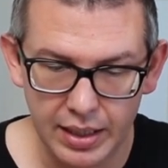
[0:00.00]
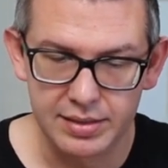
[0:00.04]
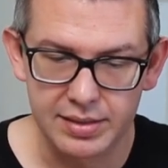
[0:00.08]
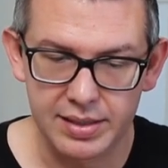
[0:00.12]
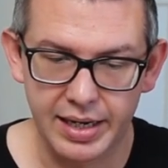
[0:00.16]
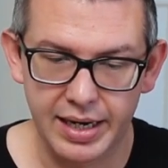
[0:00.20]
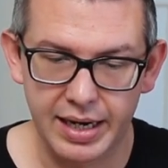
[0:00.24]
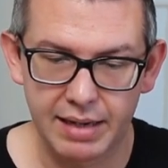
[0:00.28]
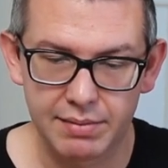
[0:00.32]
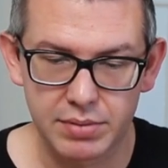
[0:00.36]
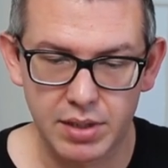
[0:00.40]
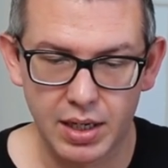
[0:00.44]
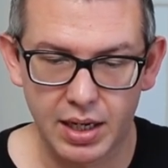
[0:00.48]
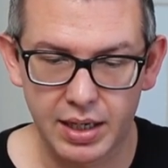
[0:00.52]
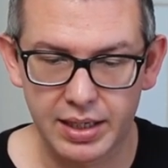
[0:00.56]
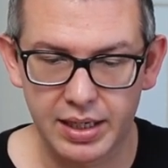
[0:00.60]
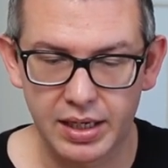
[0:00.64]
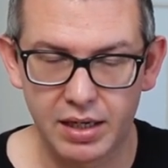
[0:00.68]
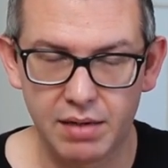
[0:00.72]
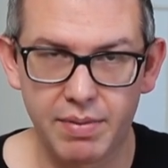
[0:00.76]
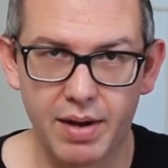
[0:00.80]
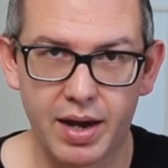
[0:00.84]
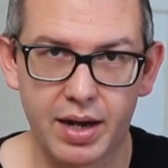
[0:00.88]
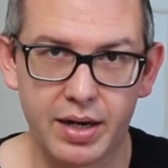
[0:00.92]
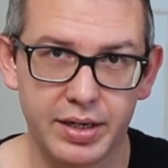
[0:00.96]
Today I'm
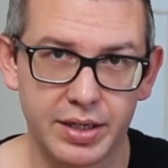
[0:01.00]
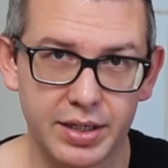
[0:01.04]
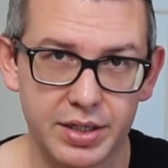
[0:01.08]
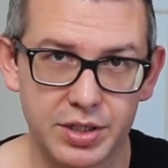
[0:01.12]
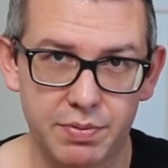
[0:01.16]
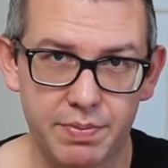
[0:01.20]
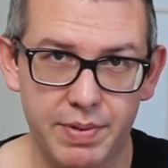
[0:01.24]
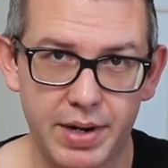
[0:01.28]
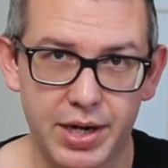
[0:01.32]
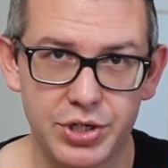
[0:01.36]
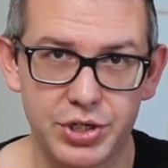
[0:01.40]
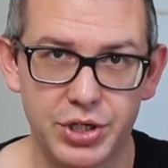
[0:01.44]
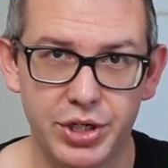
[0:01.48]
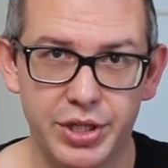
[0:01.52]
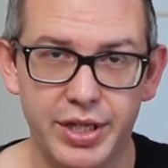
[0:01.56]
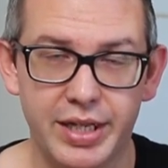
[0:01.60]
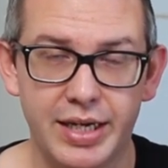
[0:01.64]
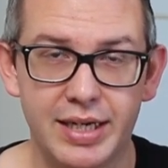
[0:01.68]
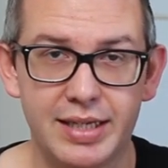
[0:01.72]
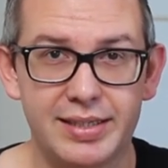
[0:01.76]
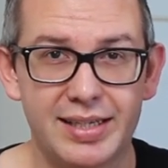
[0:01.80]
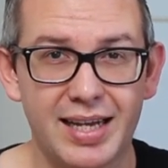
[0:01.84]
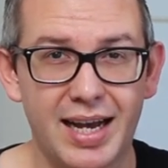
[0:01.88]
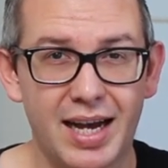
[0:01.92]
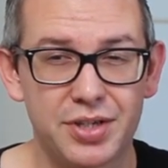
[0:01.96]
talking about an expression that
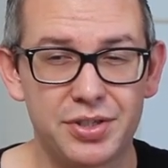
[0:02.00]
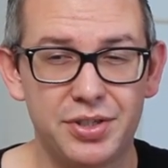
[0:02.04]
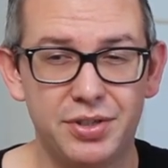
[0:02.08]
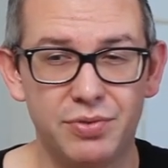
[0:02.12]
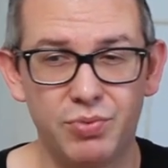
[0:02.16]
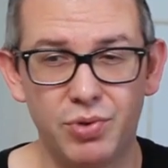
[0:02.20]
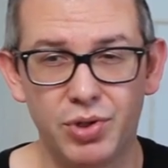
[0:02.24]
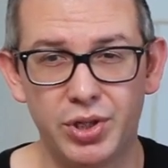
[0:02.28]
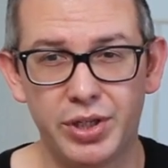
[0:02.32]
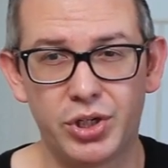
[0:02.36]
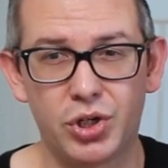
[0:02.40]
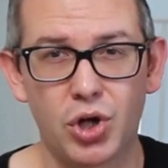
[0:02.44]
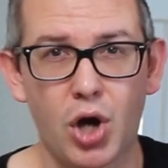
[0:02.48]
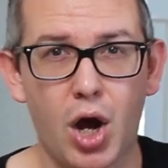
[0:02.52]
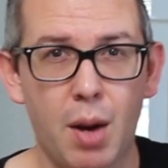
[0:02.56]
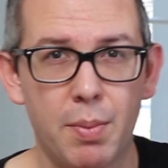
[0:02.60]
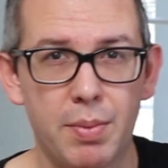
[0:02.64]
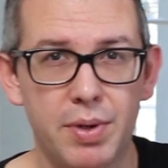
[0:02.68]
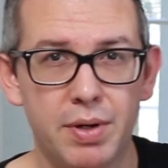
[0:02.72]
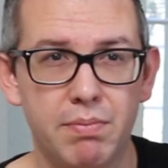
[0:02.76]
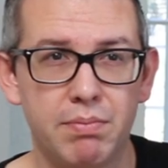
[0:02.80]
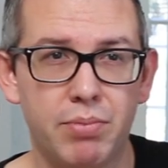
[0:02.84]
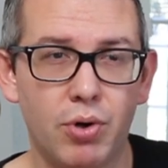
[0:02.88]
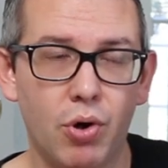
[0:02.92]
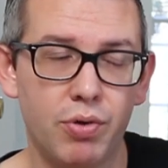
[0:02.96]
is actually really
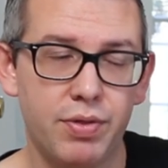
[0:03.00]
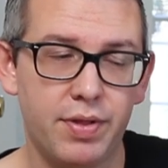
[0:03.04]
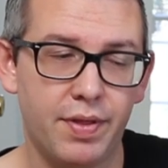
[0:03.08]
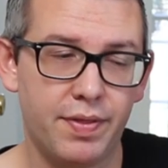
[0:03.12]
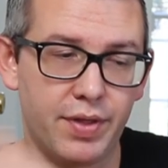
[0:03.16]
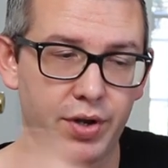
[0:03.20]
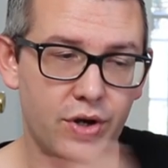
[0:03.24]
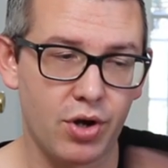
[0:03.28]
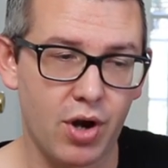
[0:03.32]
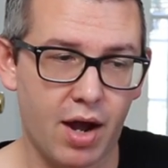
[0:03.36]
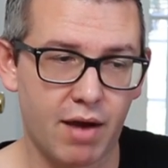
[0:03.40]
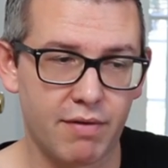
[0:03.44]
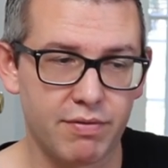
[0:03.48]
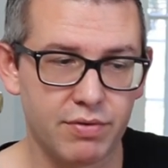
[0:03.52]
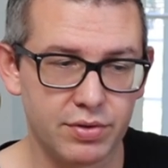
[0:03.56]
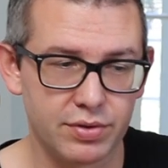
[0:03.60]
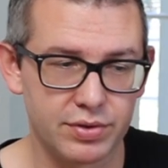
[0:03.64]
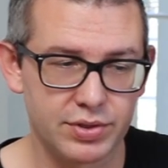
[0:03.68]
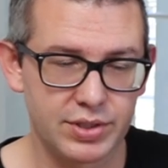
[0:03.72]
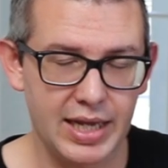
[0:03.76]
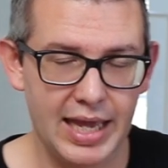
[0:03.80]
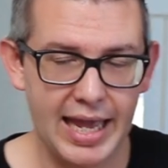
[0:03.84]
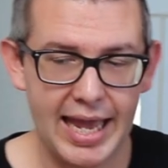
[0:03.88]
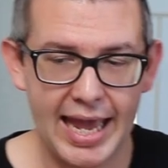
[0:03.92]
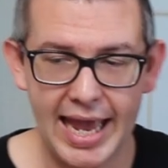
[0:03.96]
common both in the
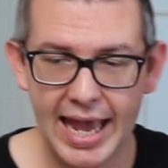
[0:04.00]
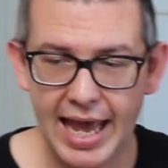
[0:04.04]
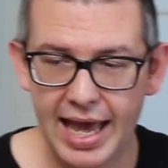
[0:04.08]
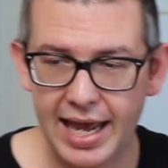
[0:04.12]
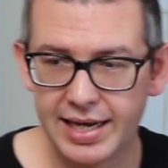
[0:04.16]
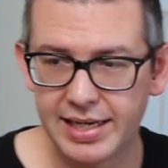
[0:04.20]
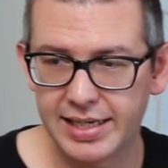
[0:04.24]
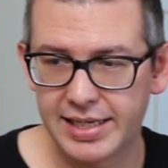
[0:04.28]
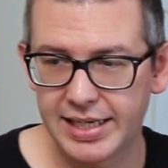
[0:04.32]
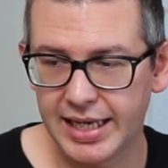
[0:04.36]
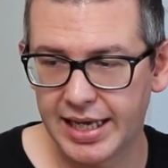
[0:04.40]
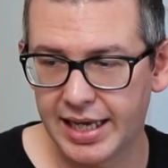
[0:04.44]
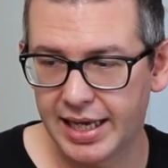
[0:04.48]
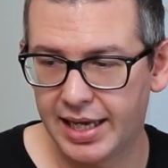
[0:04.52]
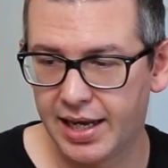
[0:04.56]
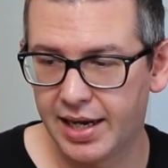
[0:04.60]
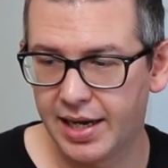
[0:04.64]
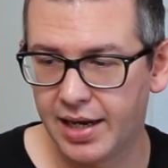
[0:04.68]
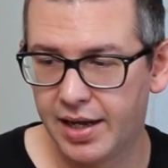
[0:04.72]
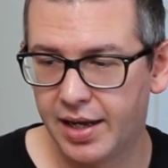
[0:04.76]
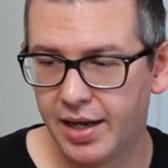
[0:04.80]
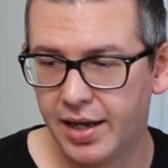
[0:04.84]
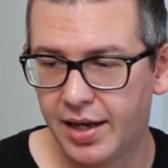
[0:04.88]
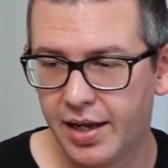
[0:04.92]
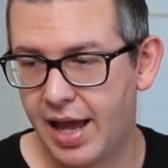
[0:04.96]
novels and
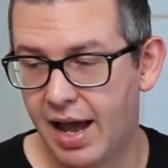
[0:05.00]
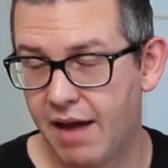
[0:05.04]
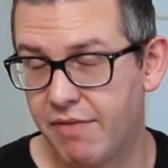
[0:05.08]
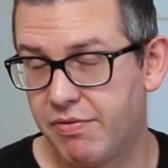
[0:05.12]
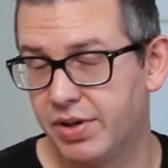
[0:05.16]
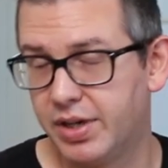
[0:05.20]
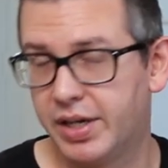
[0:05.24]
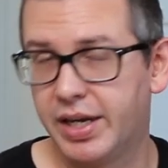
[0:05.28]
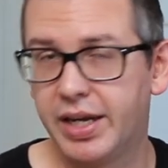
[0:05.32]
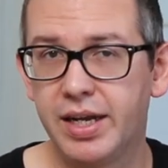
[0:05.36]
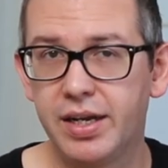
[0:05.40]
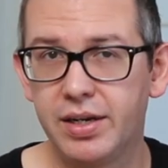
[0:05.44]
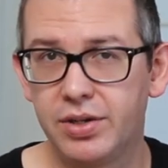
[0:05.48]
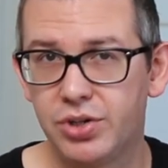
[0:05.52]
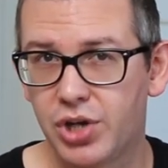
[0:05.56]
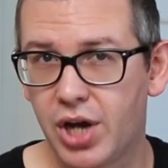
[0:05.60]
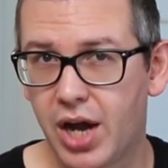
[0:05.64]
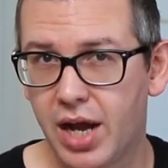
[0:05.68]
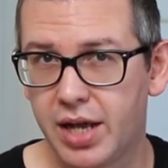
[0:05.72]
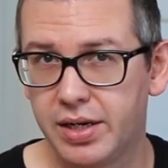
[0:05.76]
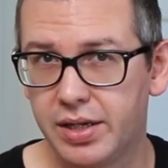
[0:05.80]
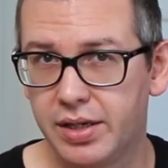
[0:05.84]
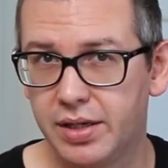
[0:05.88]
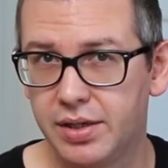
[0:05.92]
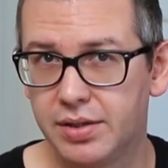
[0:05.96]
in everyday
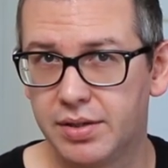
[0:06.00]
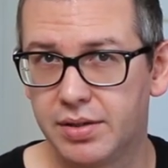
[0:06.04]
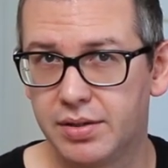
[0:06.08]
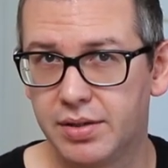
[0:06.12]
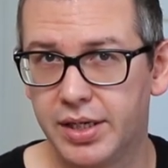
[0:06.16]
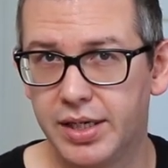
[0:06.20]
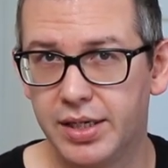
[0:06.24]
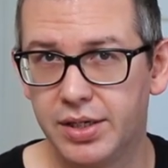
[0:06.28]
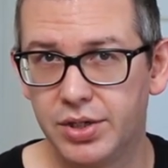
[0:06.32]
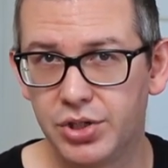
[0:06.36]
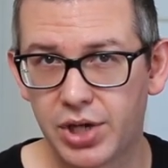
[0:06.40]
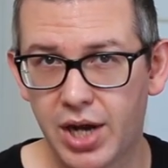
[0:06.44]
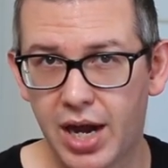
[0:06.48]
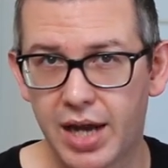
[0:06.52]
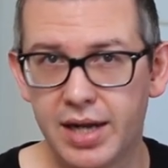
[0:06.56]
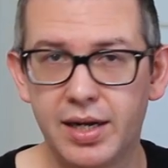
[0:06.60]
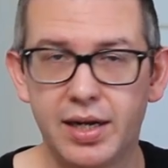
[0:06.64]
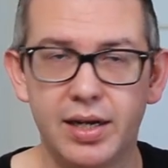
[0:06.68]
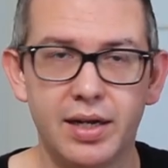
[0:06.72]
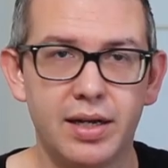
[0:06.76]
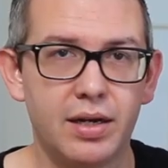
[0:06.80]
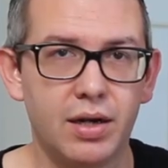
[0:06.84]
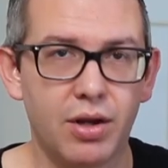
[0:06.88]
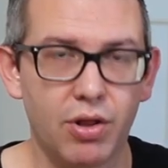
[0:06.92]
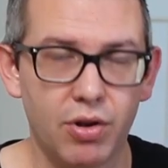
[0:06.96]
Chinese in China
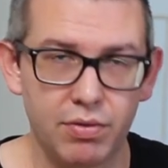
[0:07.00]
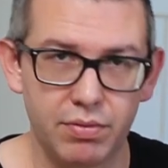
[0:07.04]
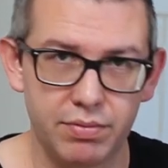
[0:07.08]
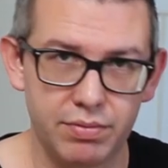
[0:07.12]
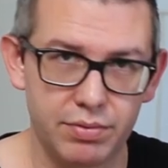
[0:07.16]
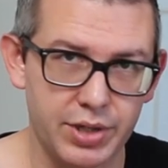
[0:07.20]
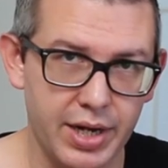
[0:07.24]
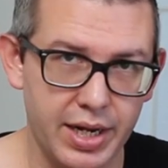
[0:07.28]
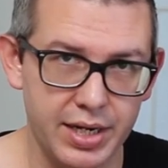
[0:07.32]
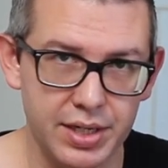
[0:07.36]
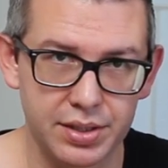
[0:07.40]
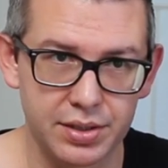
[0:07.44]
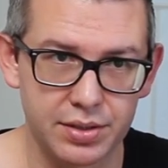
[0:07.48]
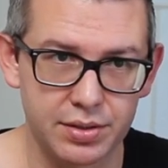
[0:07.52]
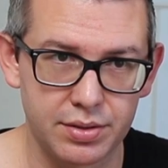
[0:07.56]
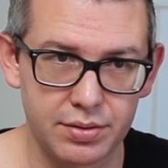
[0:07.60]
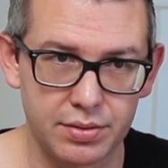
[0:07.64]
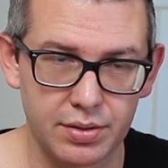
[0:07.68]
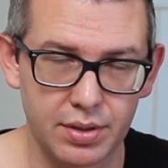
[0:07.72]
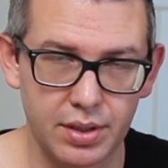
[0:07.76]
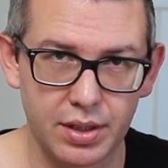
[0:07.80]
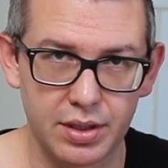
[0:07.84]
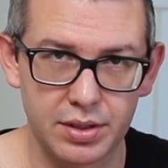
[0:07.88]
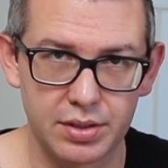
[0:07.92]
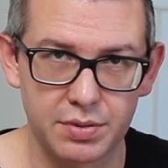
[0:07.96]
and other
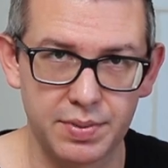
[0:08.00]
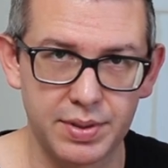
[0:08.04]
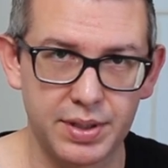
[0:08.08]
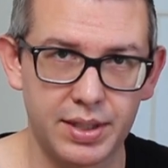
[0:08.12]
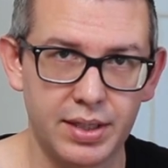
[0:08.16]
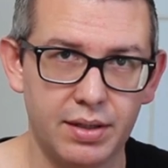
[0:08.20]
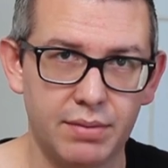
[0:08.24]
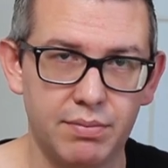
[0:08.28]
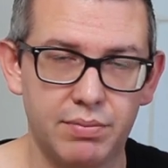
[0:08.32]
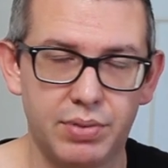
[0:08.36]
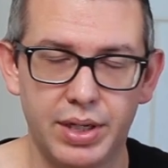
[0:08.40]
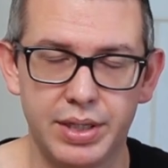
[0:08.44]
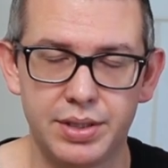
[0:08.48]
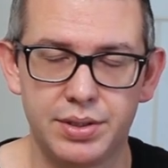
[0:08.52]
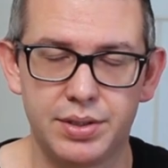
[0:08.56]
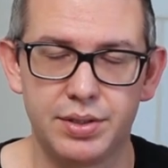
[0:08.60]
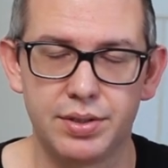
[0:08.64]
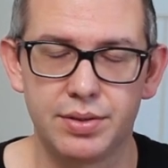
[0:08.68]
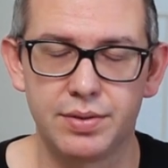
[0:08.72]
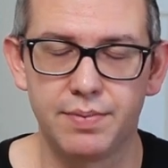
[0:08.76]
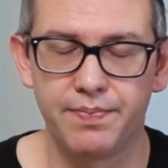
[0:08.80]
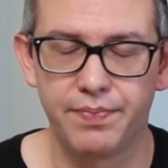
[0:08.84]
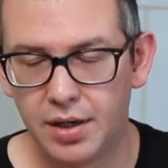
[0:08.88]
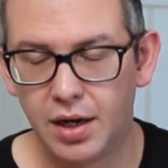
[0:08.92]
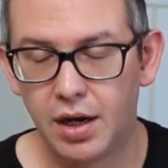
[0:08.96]
Chinese speaking places.